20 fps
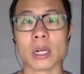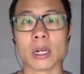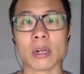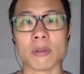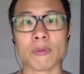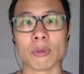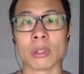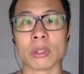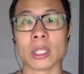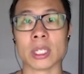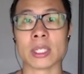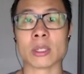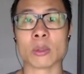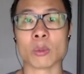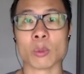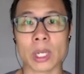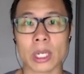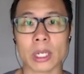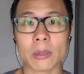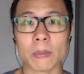for at least a
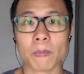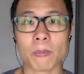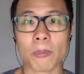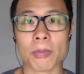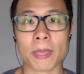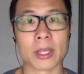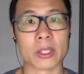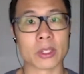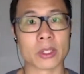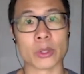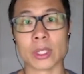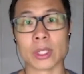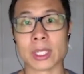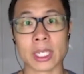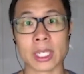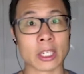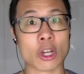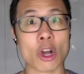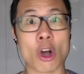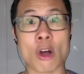week. So you're
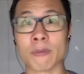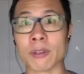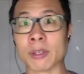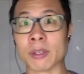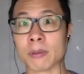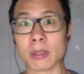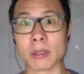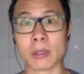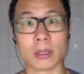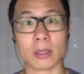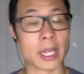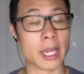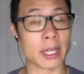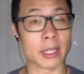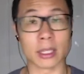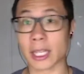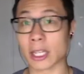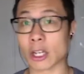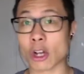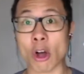seeing coffee
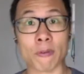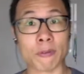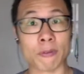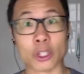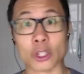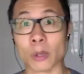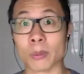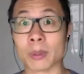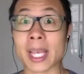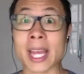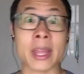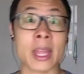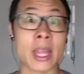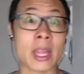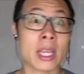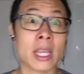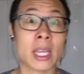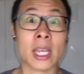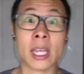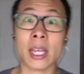shops. And
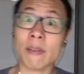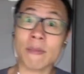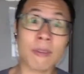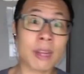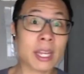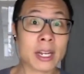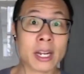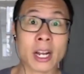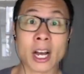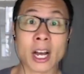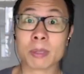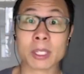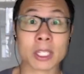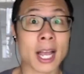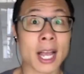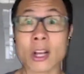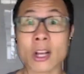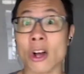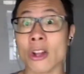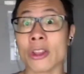Vietnam,
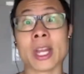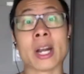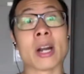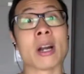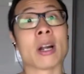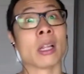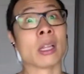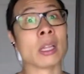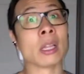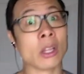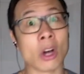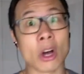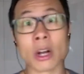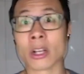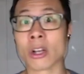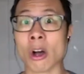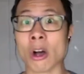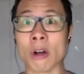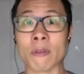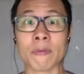Saigon, there are a lot of
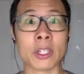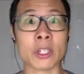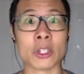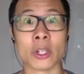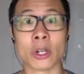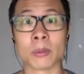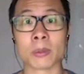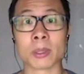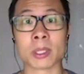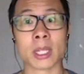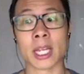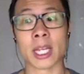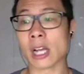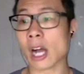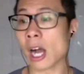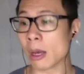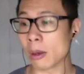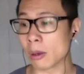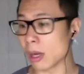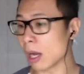coffee shops. Like,
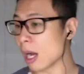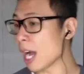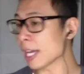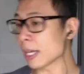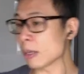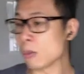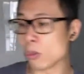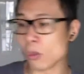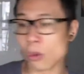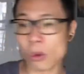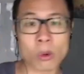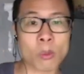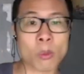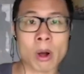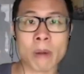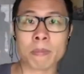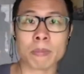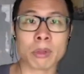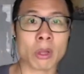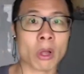I can walk
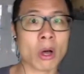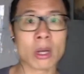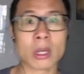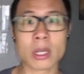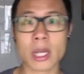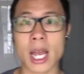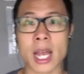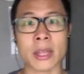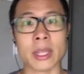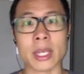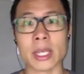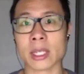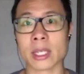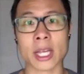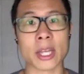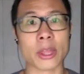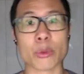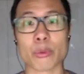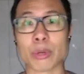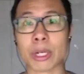one block and there's
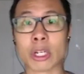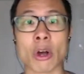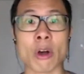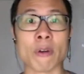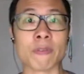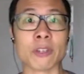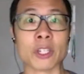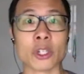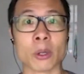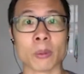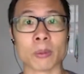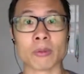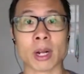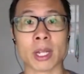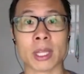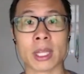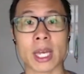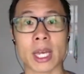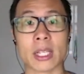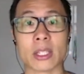like 3 coffee shops right
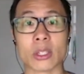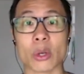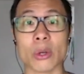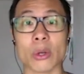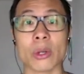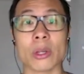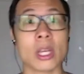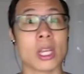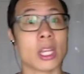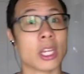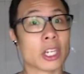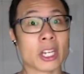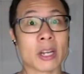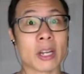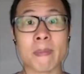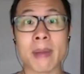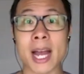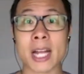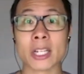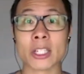there. So you can
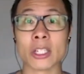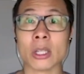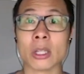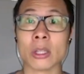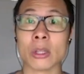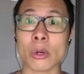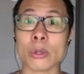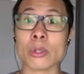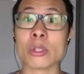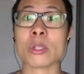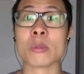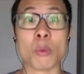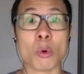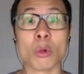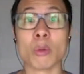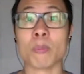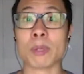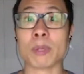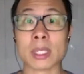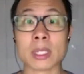imagine those
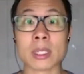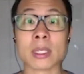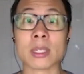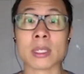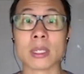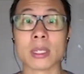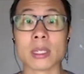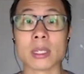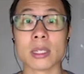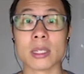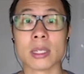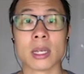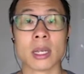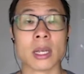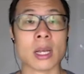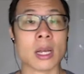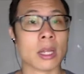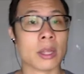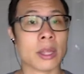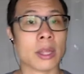small businesses
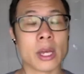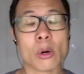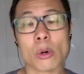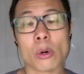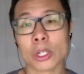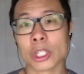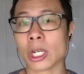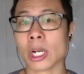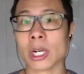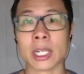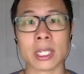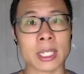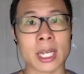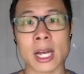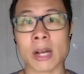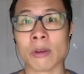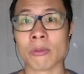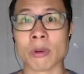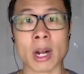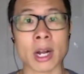they're all shutting
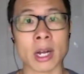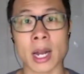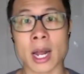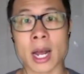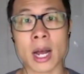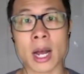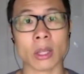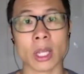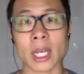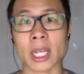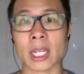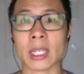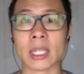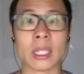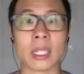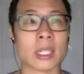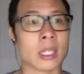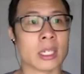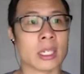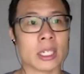down right now. Like,
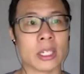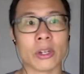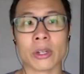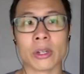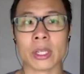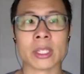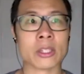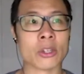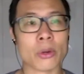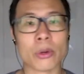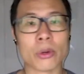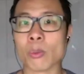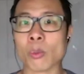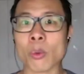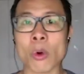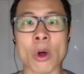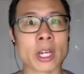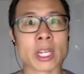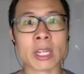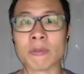you know, there's no
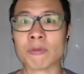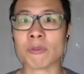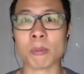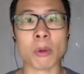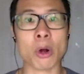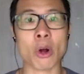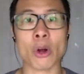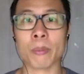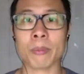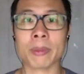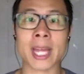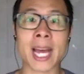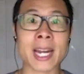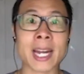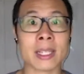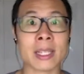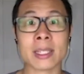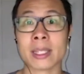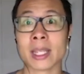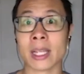working from home. That
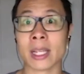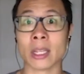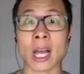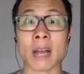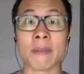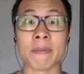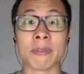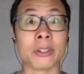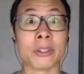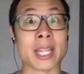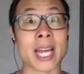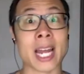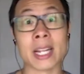is their livelihood. That